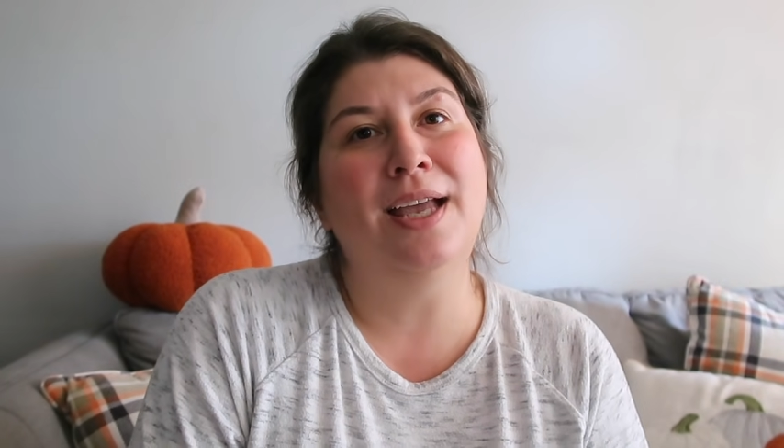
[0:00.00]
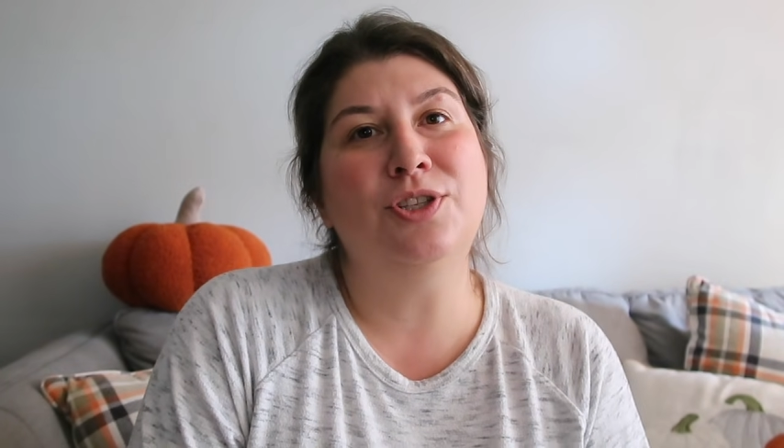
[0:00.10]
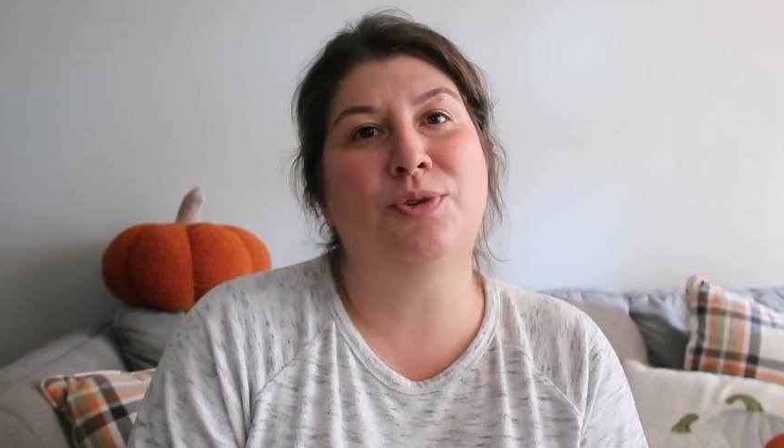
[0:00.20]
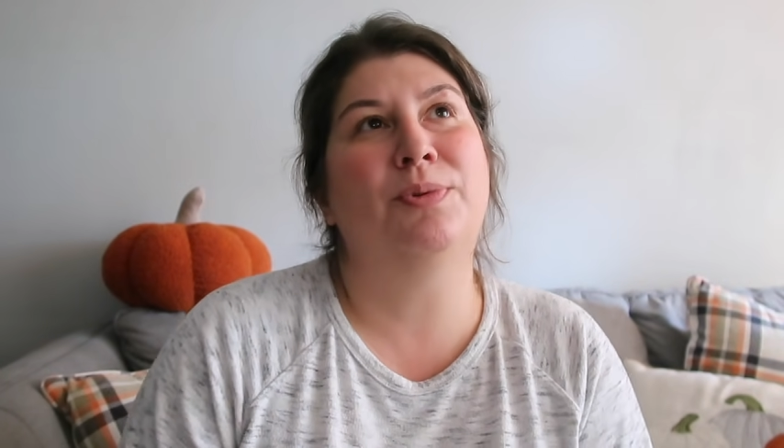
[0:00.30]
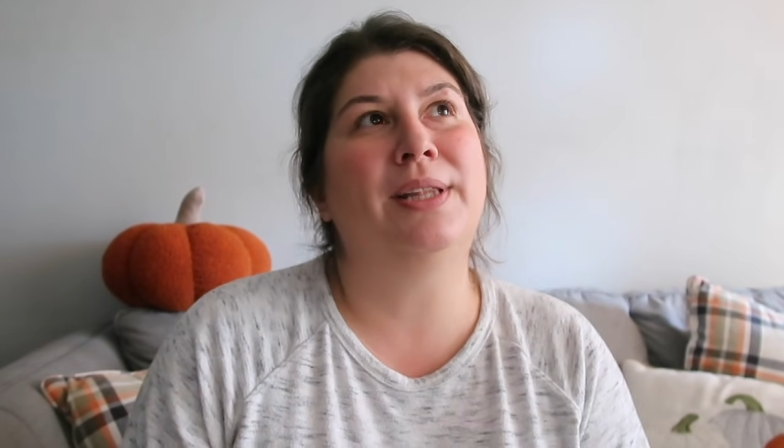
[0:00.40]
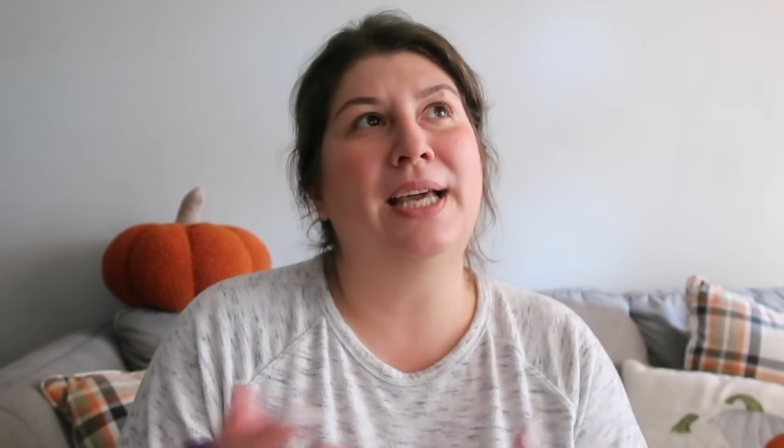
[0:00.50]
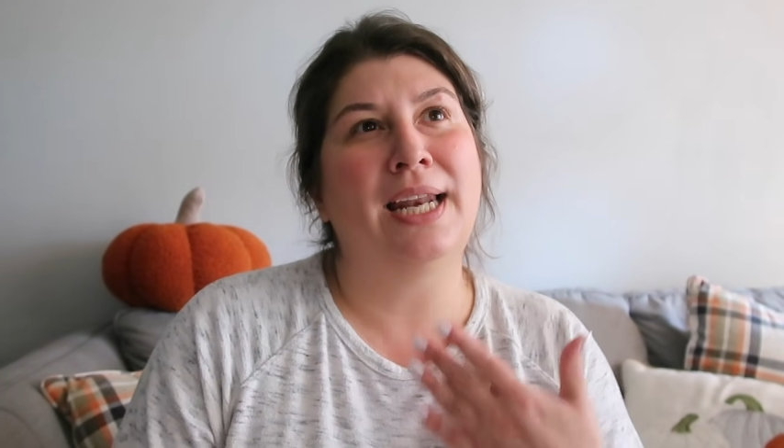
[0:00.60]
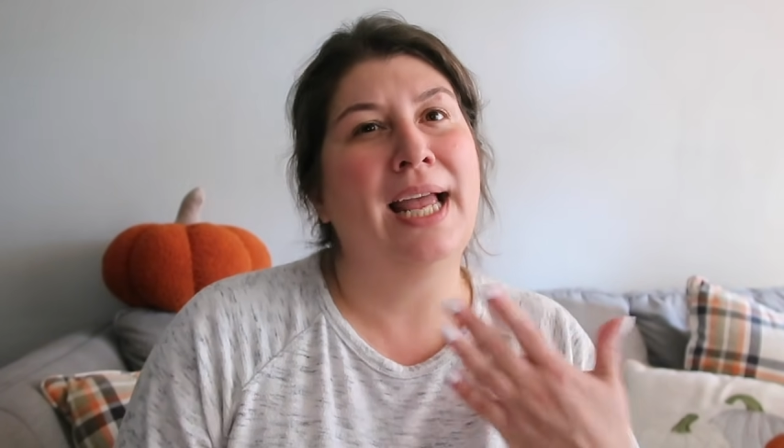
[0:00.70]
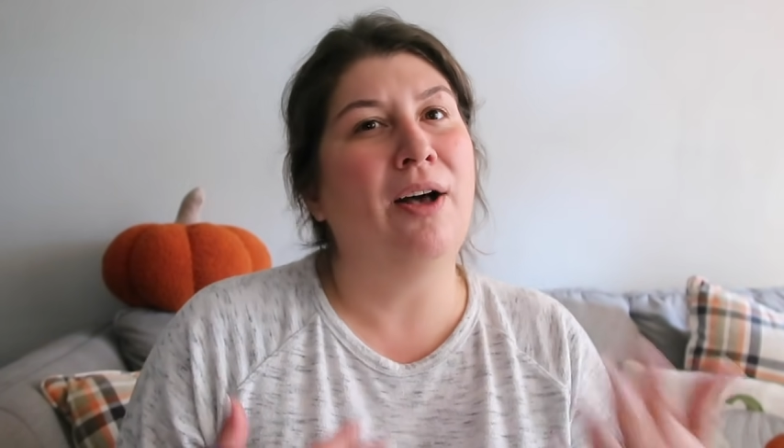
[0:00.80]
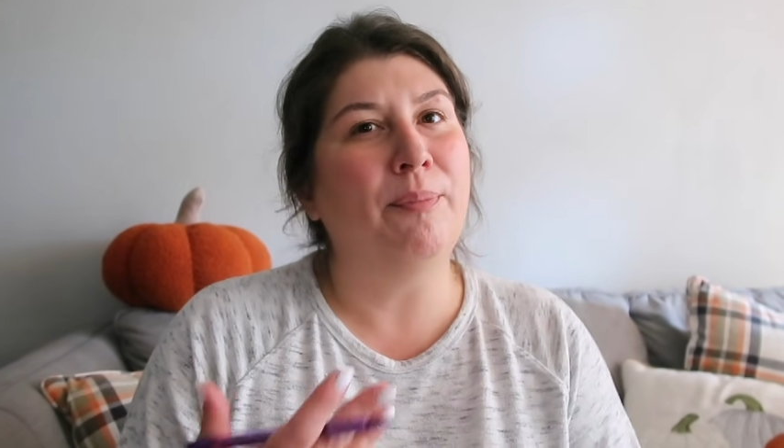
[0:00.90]
to really kind
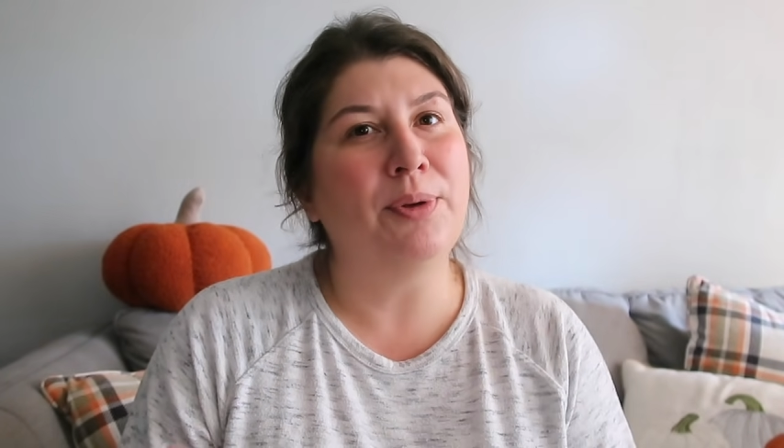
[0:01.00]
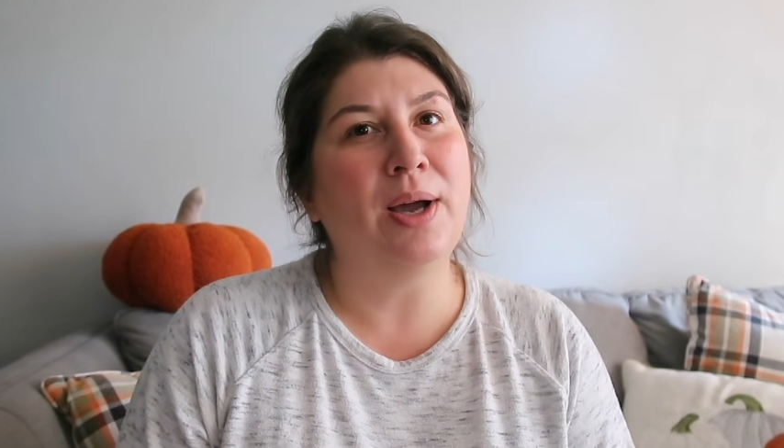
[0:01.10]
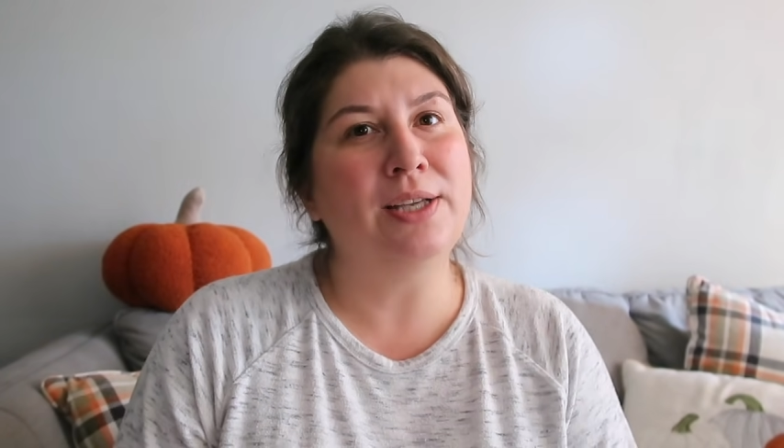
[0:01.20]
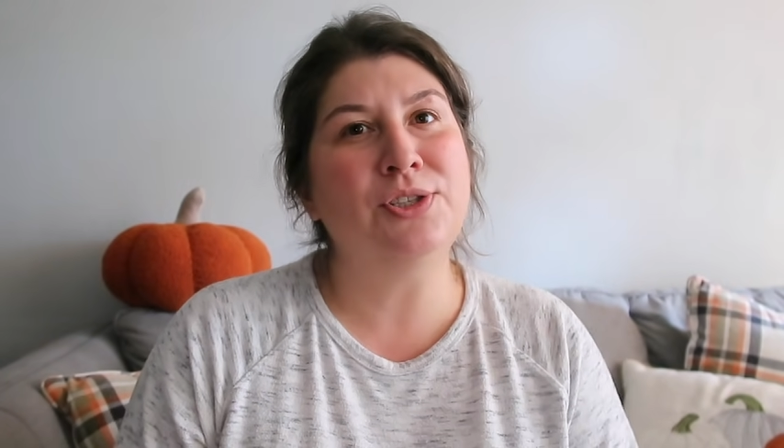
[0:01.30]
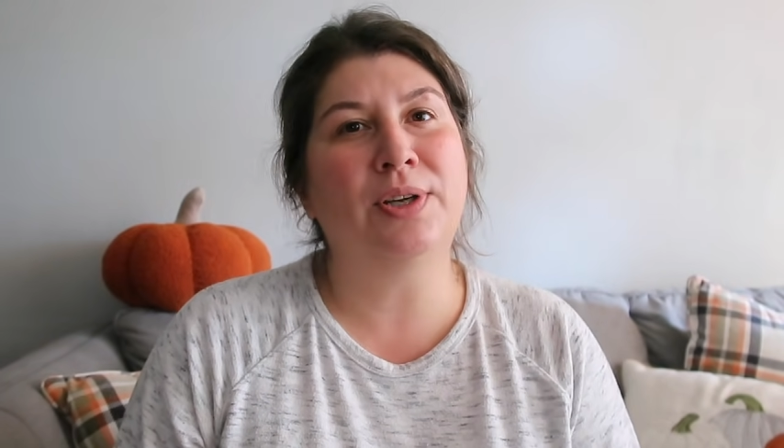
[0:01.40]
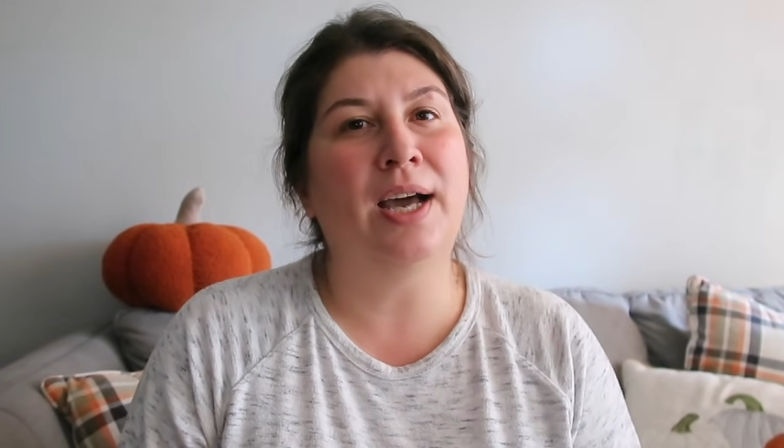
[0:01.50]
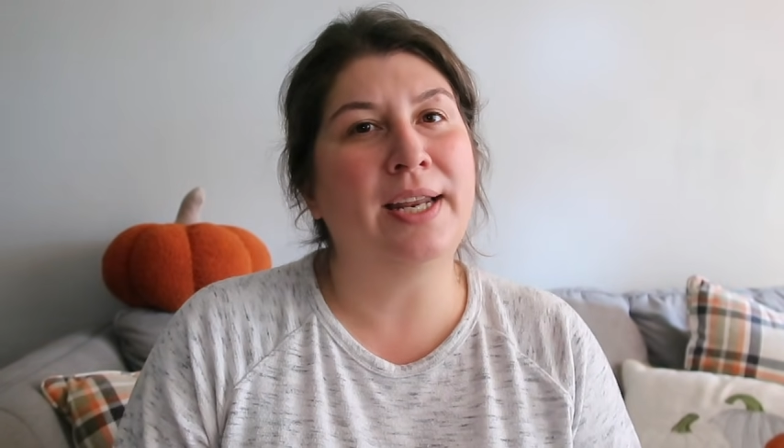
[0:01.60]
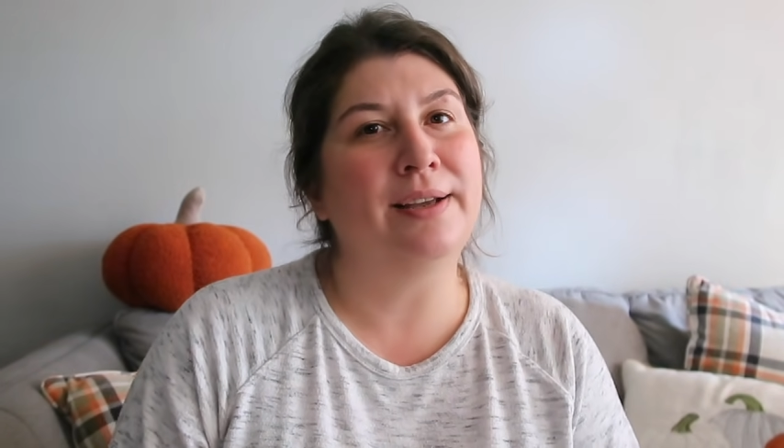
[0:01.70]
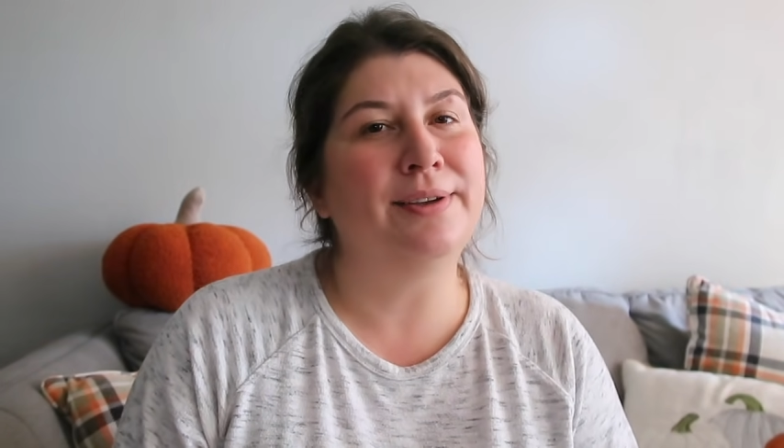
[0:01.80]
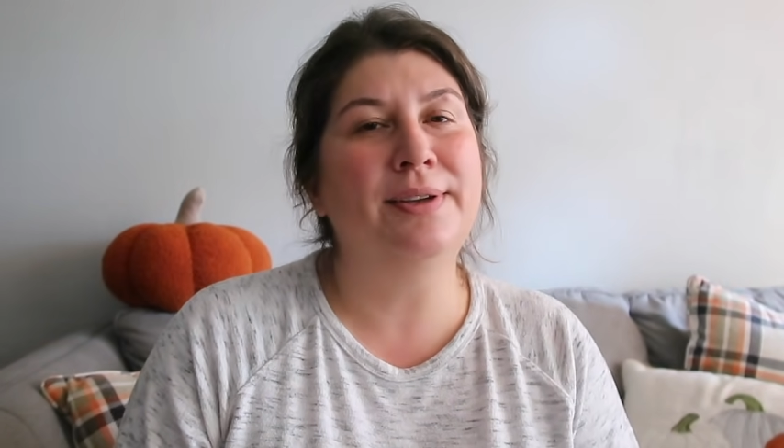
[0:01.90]
of help you guys, to
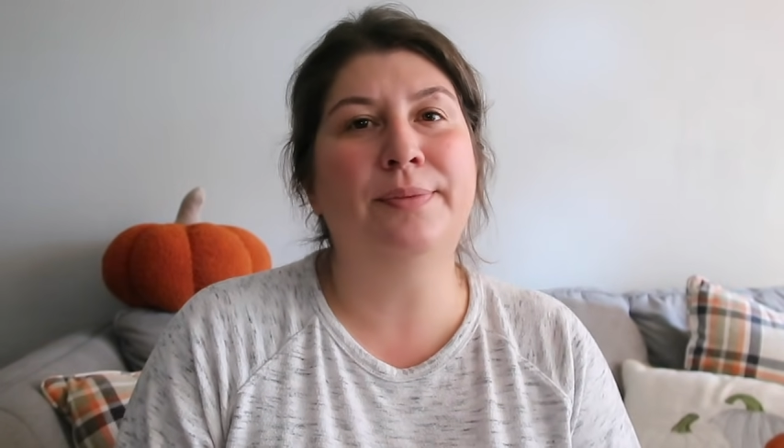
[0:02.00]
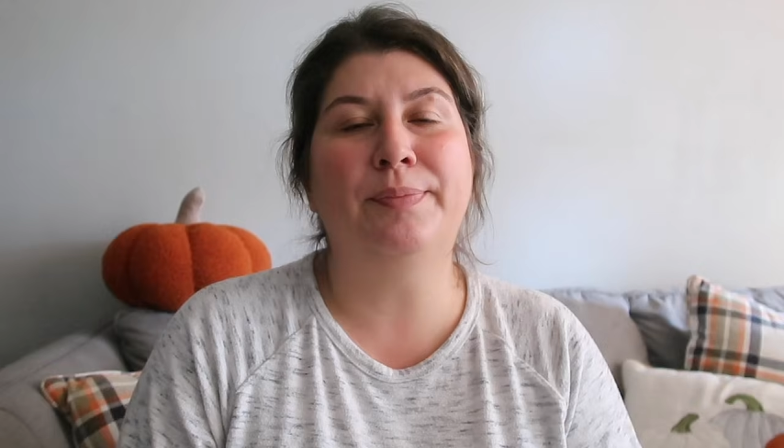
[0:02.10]
kind of,